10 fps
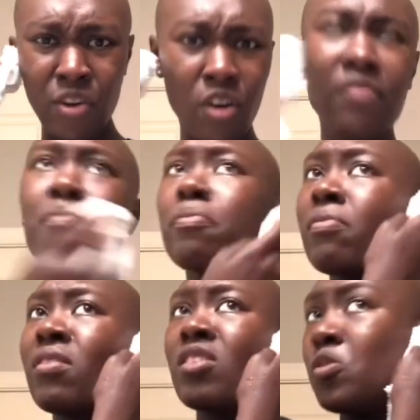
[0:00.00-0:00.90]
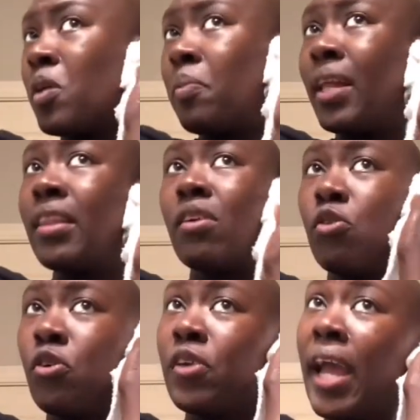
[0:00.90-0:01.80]
if there's people out there who
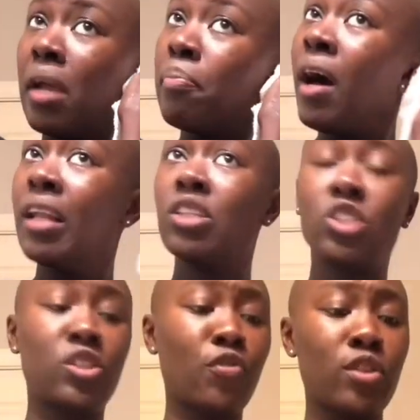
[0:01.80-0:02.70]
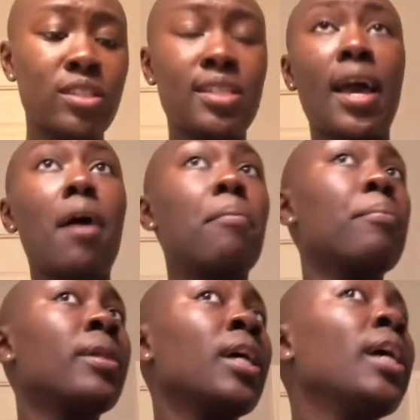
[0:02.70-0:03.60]
create polishes for the scalp
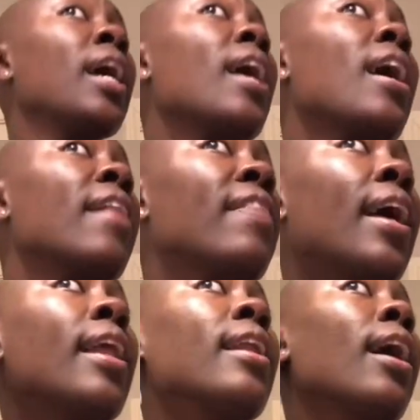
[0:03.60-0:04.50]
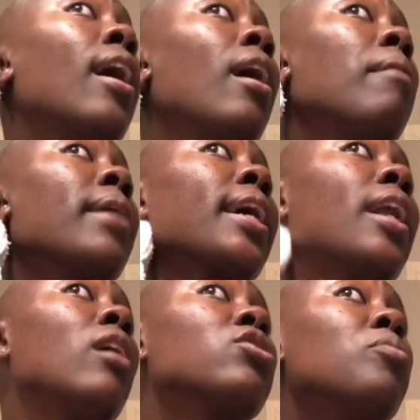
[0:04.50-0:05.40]
that can
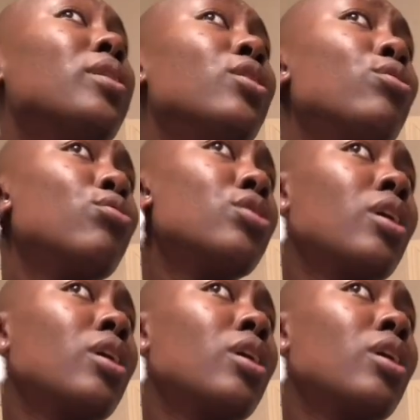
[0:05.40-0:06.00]
also be used